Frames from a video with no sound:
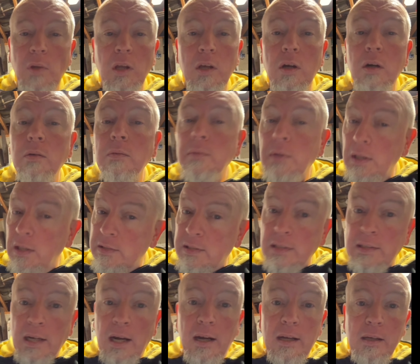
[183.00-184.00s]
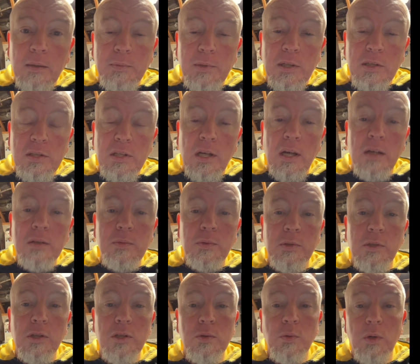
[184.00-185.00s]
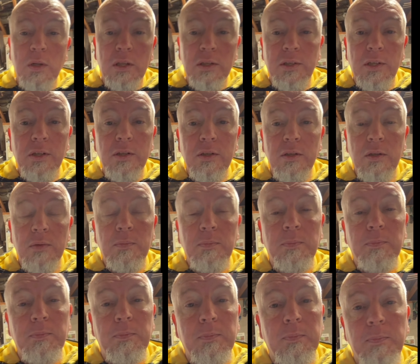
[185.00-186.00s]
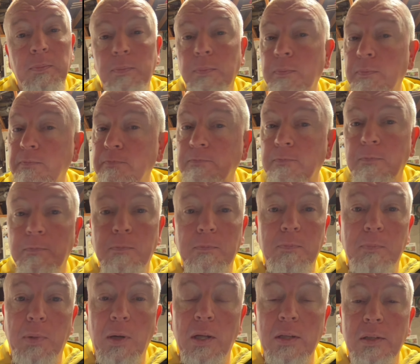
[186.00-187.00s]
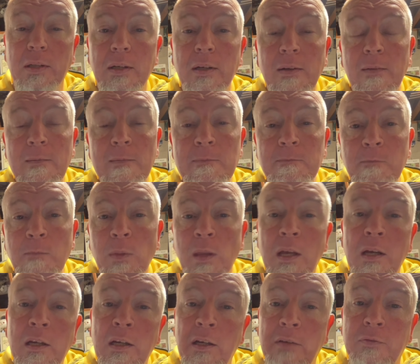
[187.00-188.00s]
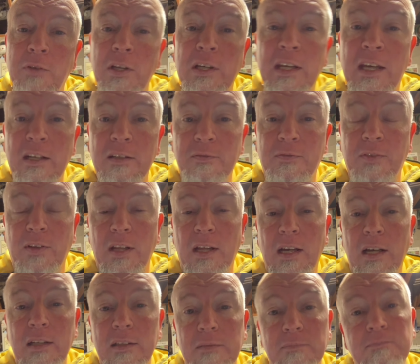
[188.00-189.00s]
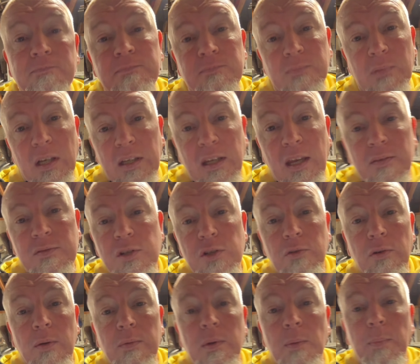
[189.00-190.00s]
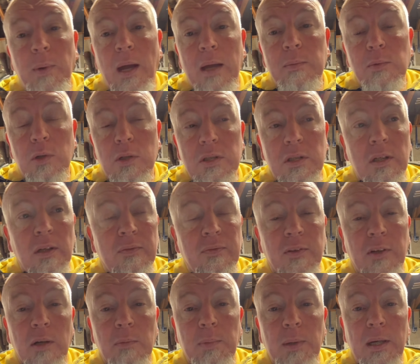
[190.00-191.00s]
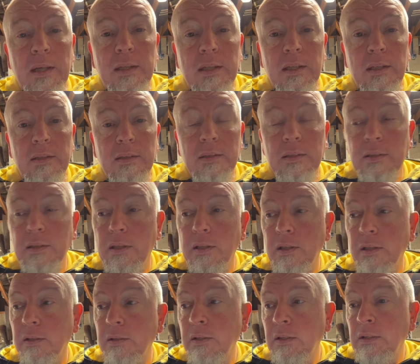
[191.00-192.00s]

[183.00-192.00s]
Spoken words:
You know, it's entirely up to yourselves what you want to do. But if you can get it for that, it gives you room to buy more stuff for your bike, you know.